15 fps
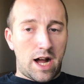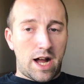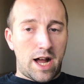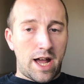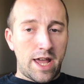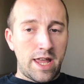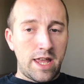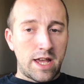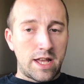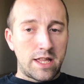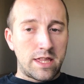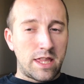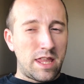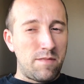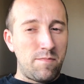I
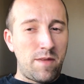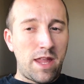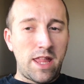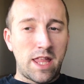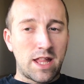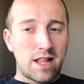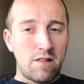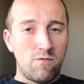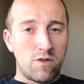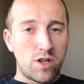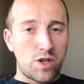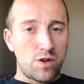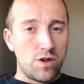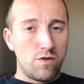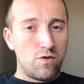immediately
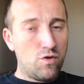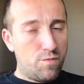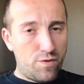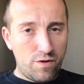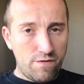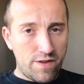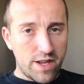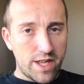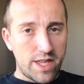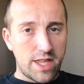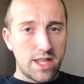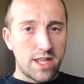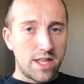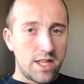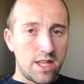want to know who proved it,
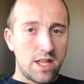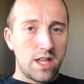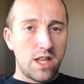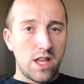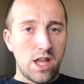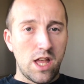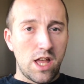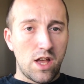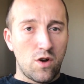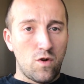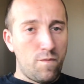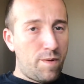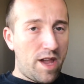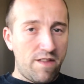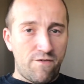
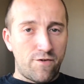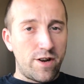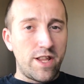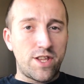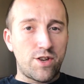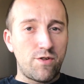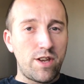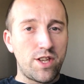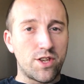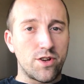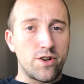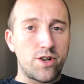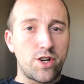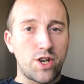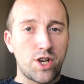who paid for this
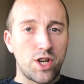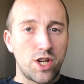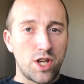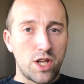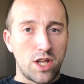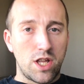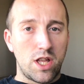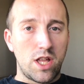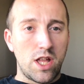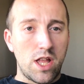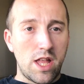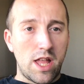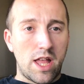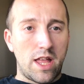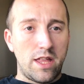research.
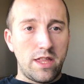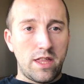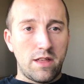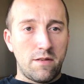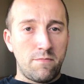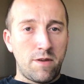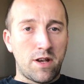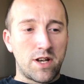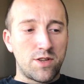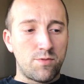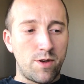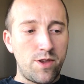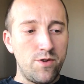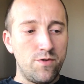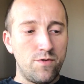Because
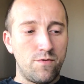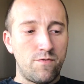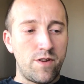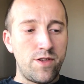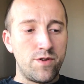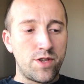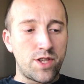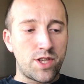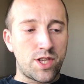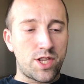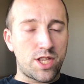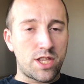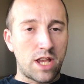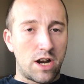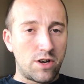when you
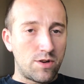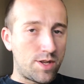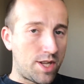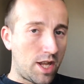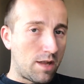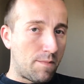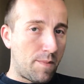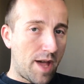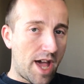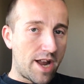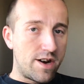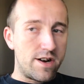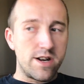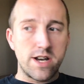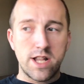start to see the
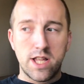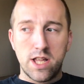pattern